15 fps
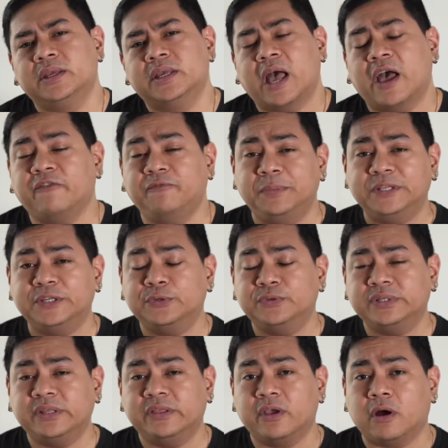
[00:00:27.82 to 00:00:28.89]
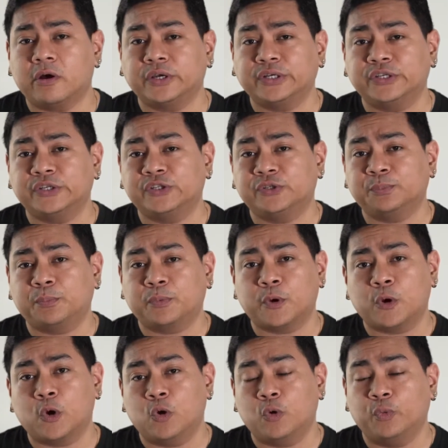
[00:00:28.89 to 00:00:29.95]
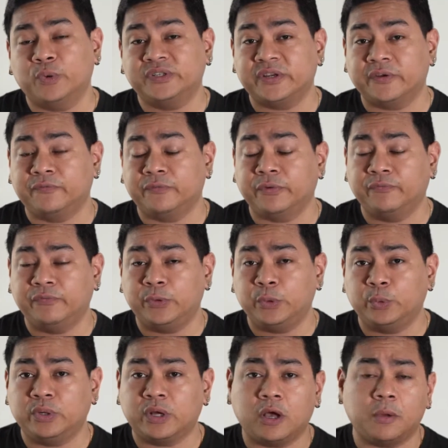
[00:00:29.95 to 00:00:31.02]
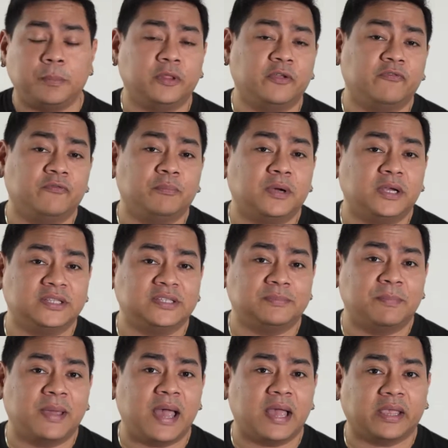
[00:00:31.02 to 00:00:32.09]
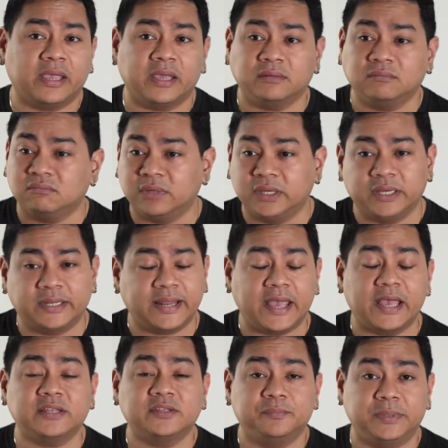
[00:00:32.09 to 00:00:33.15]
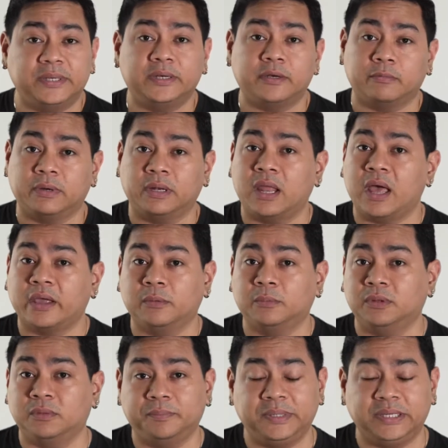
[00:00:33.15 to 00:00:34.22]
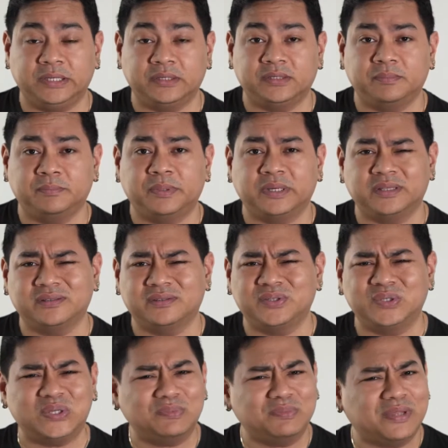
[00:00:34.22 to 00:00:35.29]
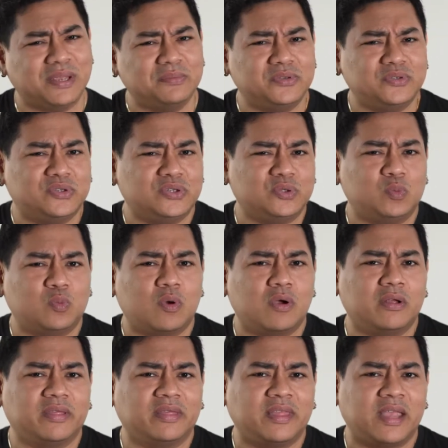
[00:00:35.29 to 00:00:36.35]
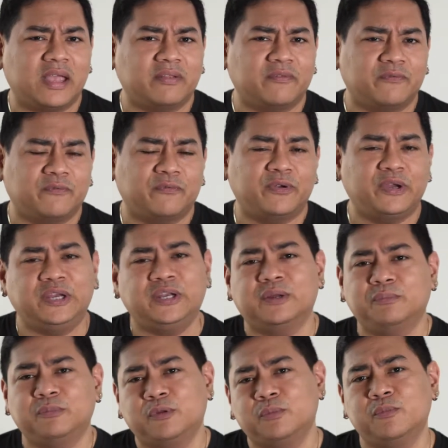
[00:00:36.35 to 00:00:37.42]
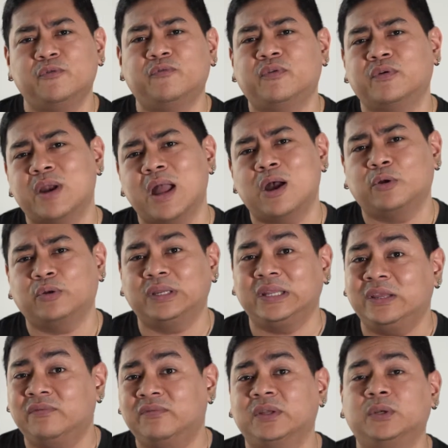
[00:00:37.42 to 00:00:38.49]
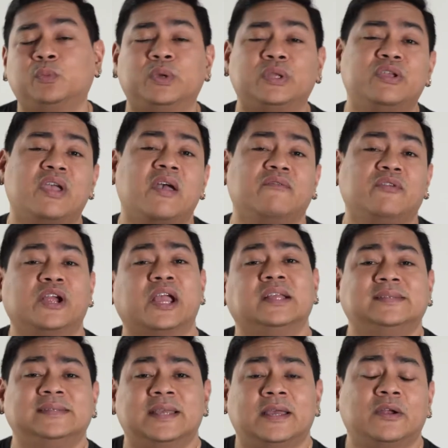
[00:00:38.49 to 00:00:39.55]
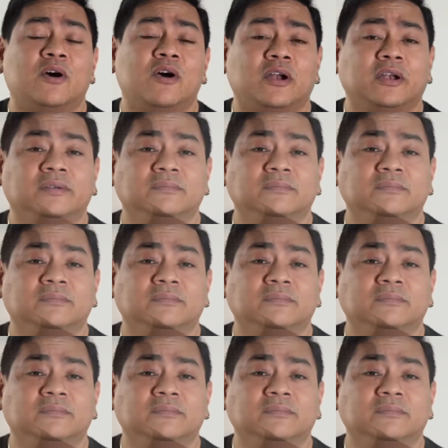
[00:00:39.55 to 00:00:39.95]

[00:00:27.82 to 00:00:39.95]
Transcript: I've been using the Arctis Pro, which I've reviewed a couple of months back, and it has been a reliable beast, but sometimes you just want that freedom to move around even when you have your headset on.